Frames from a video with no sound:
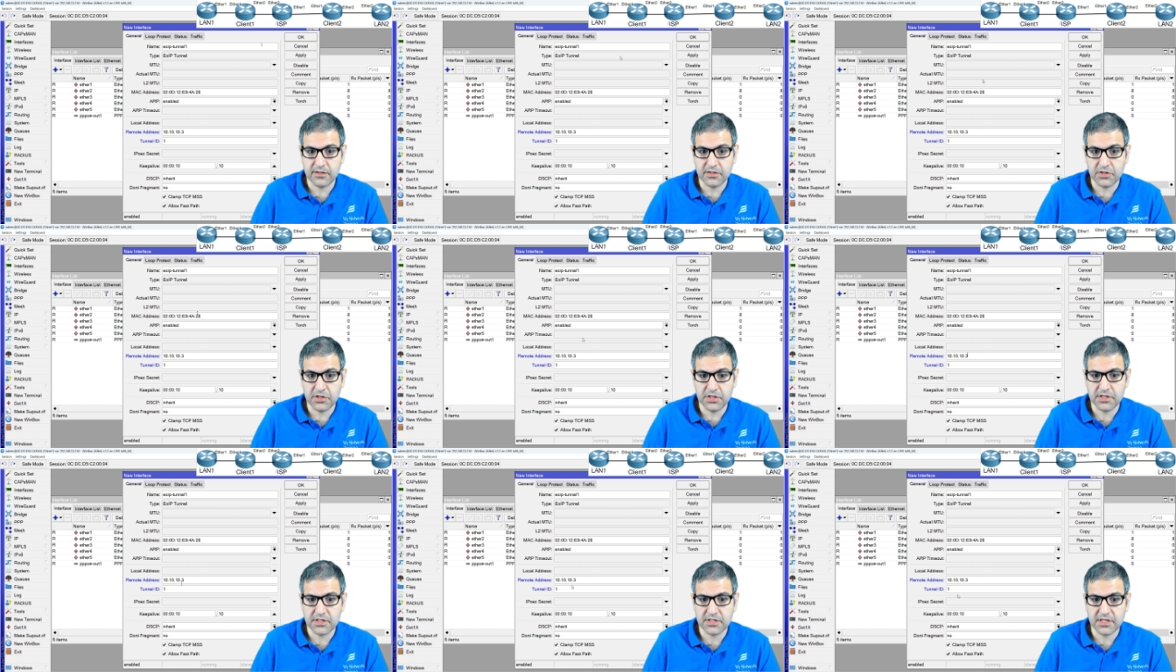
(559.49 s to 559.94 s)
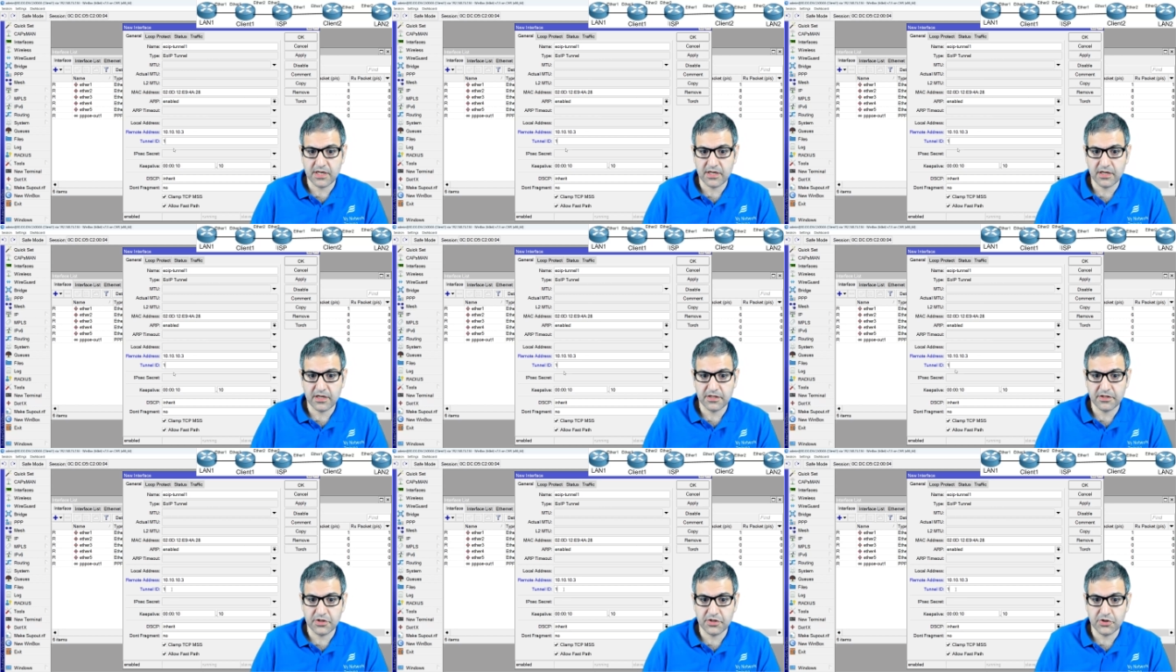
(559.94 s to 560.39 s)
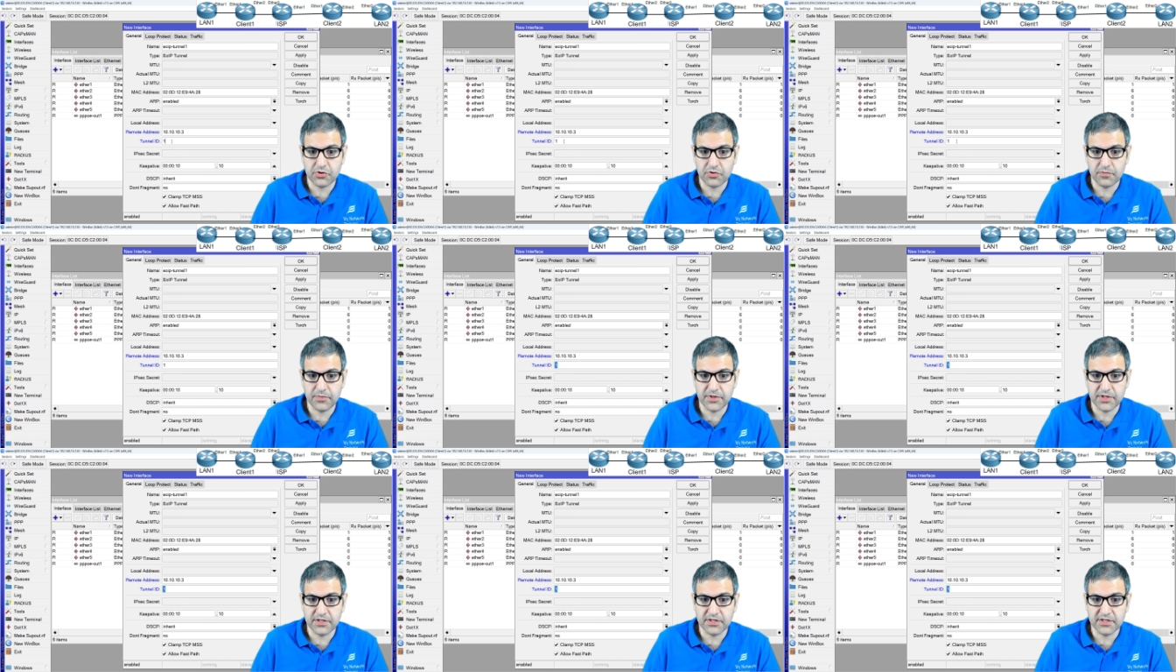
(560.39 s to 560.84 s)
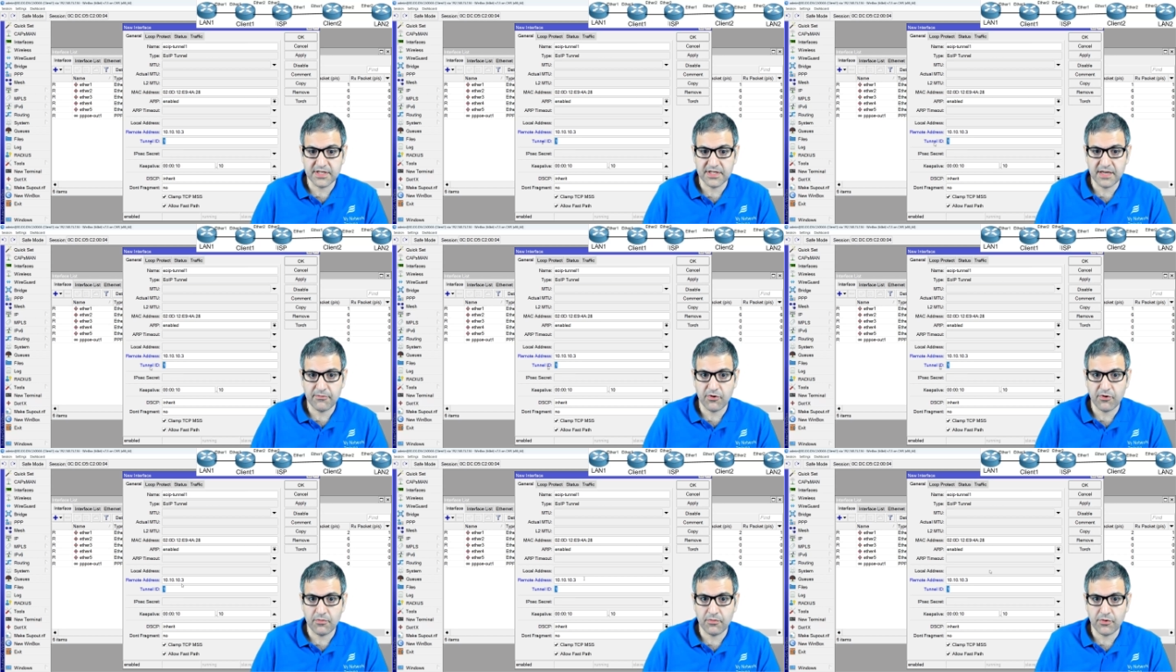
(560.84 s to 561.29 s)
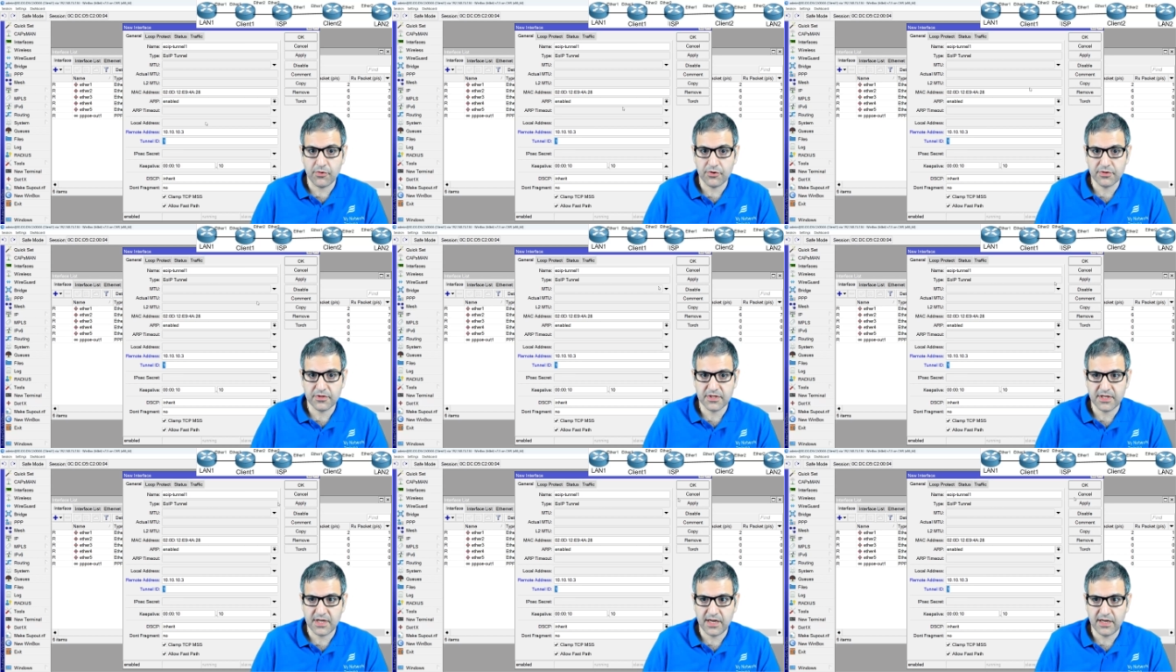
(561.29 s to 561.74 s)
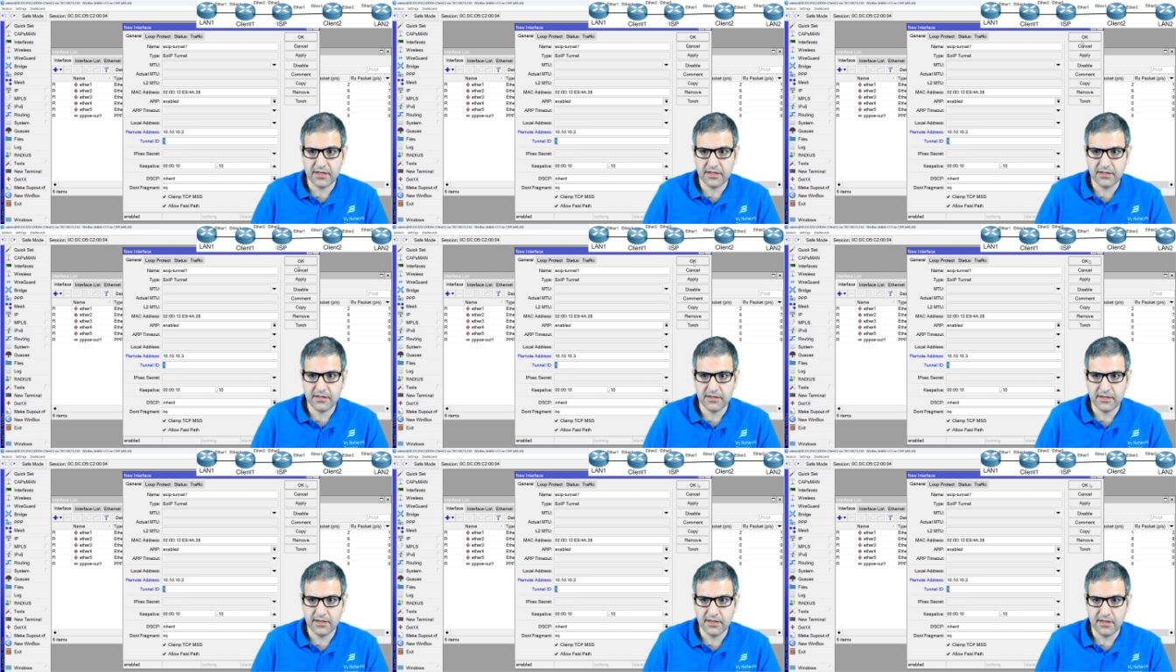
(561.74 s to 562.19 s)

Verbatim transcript: This tunnel ID should be the same on both sides.